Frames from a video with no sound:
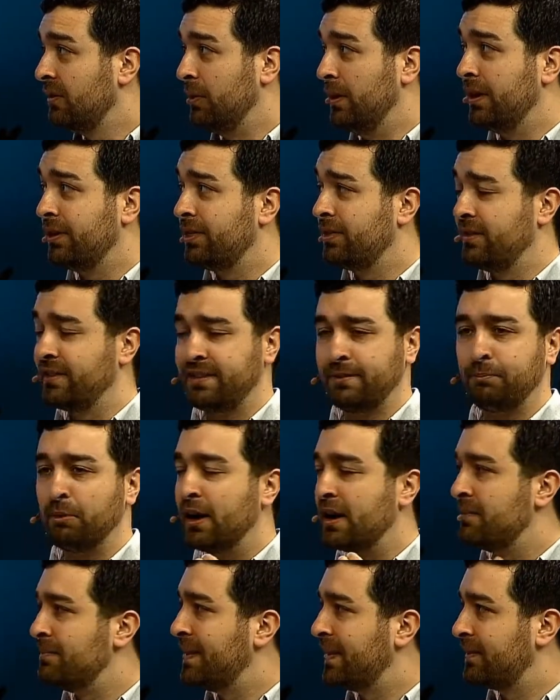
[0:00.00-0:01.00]
with the
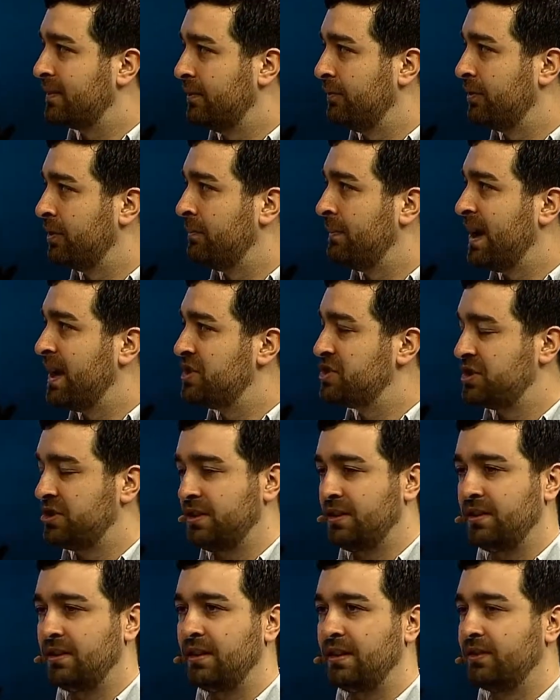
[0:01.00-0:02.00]
spread of
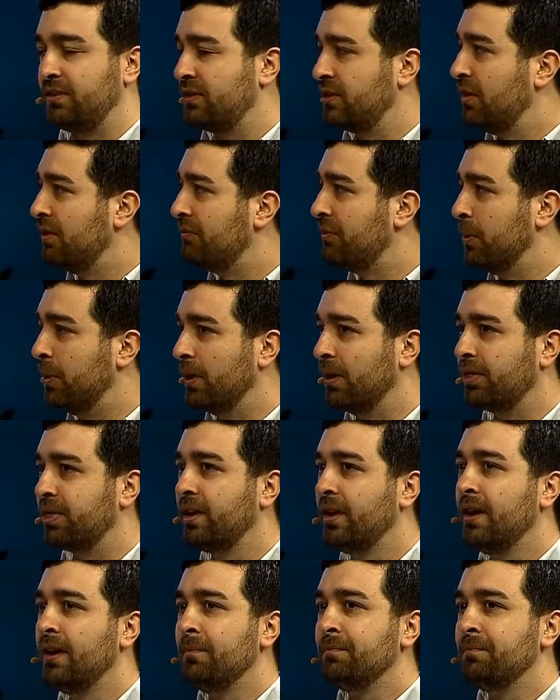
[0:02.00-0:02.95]
misinformation and so forth.